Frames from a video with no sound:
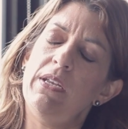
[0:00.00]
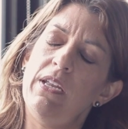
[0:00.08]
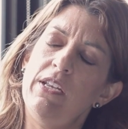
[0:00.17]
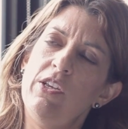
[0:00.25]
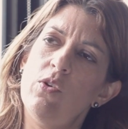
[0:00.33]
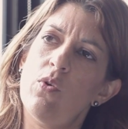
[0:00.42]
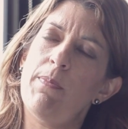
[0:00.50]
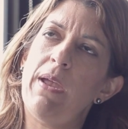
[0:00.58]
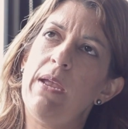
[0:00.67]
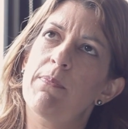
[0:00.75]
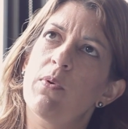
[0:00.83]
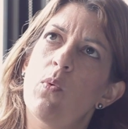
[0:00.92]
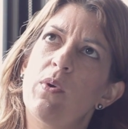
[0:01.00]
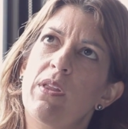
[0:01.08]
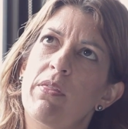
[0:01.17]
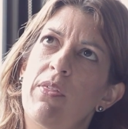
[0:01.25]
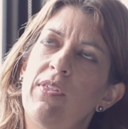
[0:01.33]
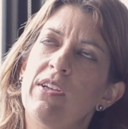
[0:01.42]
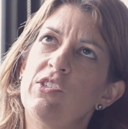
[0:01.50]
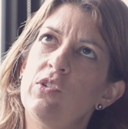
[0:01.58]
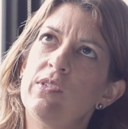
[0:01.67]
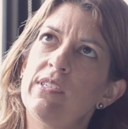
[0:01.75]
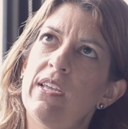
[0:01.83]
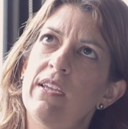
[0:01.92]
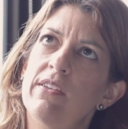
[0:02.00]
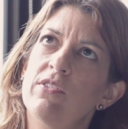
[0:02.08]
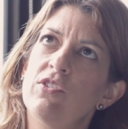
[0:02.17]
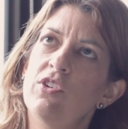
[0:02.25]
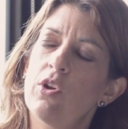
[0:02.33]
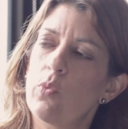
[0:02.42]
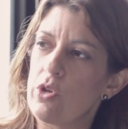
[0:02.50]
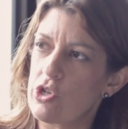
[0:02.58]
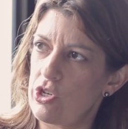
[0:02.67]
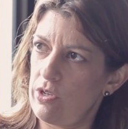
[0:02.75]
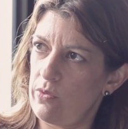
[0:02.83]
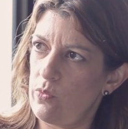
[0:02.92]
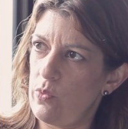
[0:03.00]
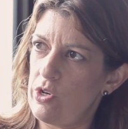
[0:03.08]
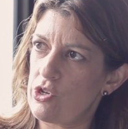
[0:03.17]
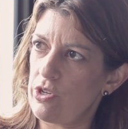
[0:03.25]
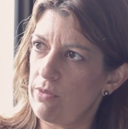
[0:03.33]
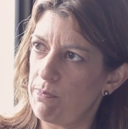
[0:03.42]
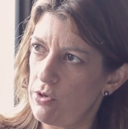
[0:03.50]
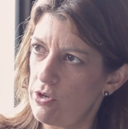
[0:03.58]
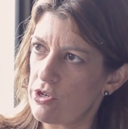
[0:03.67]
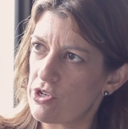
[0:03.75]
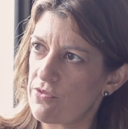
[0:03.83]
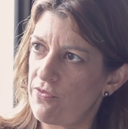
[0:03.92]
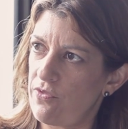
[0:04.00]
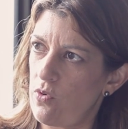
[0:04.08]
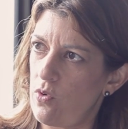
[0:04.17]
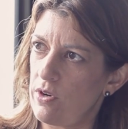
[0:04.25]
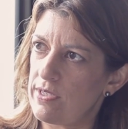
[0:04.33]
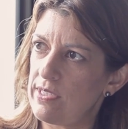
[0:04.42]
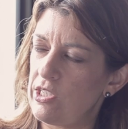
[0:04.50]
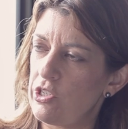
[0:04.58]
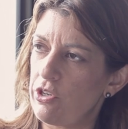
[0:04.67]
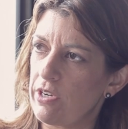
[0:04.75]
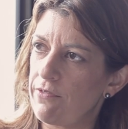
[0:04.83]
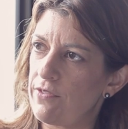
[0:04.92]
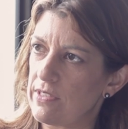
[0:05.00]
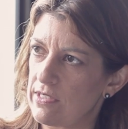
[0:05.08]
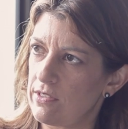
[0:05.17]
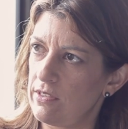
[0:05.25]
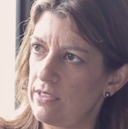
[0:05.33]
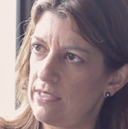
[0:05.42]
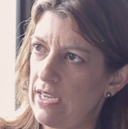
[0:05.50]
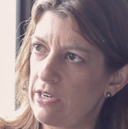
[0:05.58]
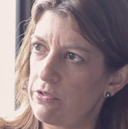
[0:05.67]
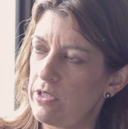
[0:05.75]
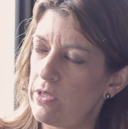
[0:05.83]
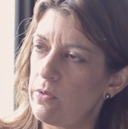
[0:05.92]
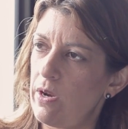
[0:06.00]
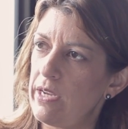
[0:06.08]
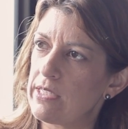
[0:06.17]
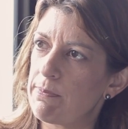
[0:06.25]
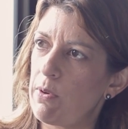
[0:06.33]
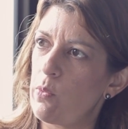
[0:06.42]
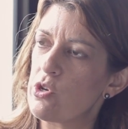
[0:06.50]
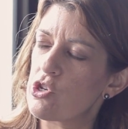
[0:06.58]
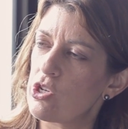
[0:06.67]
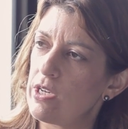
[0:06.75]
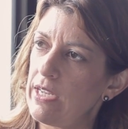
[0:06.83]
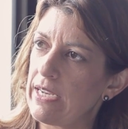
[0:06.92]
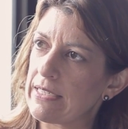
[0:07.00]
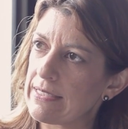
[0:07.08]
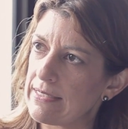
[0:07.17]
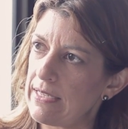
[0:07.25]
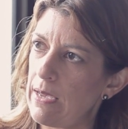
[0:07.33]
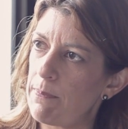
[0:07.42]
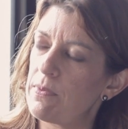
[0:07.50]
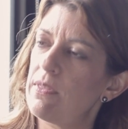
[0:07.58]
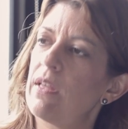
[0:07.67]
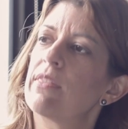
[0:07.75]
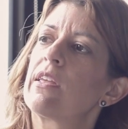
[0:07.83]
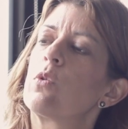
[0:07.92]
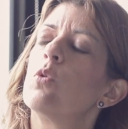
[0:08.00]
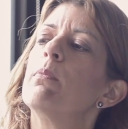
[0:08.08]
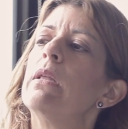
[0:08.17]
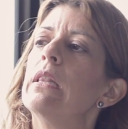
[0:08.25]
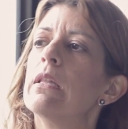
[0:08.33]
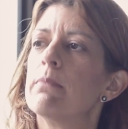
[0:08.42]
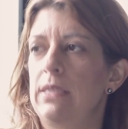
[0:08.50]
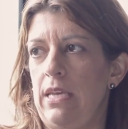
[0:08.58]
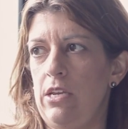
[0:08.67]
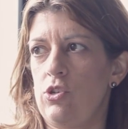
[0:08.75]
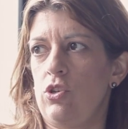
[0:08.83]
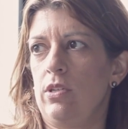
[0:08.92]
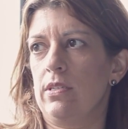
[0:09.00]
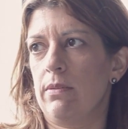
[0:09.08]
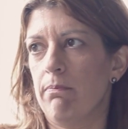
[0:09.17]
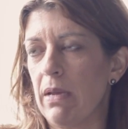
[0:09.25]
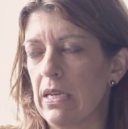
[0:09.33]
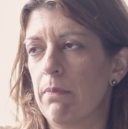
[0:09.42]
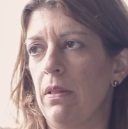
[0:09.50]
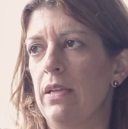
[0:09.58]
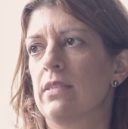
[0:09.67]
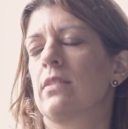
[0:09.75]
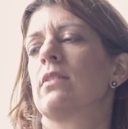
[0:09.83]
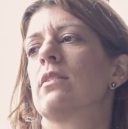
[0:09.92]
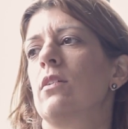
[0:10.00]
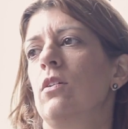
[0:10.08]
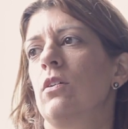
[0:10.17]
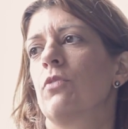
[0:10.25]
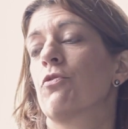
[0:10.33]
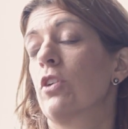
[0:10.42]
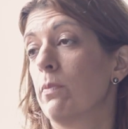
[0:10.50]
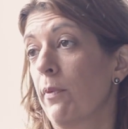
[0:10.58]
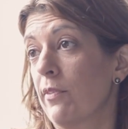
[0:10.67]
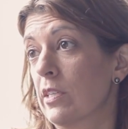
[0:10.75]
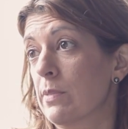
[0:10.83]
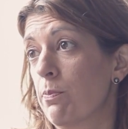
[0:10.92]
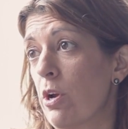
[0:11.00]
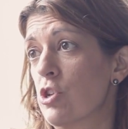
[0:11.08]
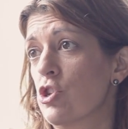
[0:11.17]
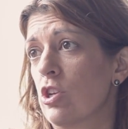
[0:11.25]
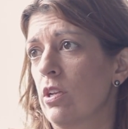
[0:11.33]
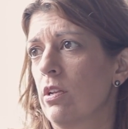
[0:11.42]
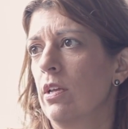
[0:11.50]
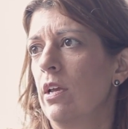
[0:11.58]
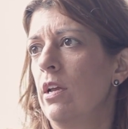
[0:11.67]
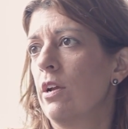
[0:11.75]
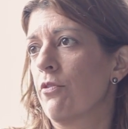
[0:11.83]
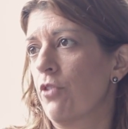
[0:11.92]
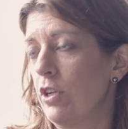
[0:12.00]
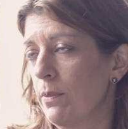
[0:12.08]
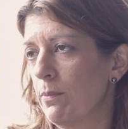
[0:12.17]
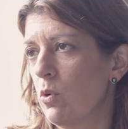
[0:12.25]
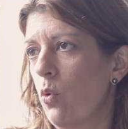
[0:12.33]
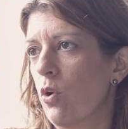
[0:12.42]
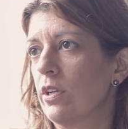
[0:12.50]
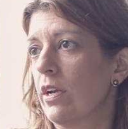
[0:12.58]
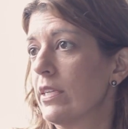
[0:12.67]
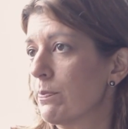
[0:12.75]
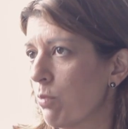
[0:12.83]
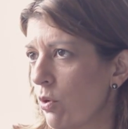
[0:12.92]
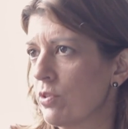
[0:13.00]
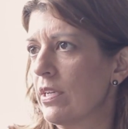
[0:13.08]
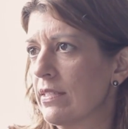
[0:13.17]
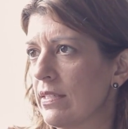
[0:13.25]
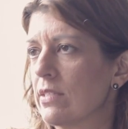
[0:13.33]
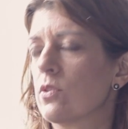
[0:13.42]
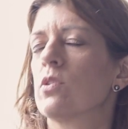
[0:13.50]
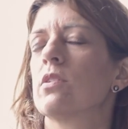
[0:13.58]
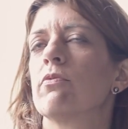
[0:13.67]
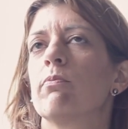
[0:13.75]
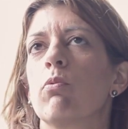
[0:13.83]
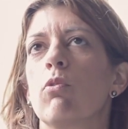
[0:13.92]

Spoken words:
But in your paper, one of the things you say is, you know, we should push for securing physical integrity rights, but we should accept that there will be limitations in many places on freedom of expression, freedom to organize, protest, these sorts of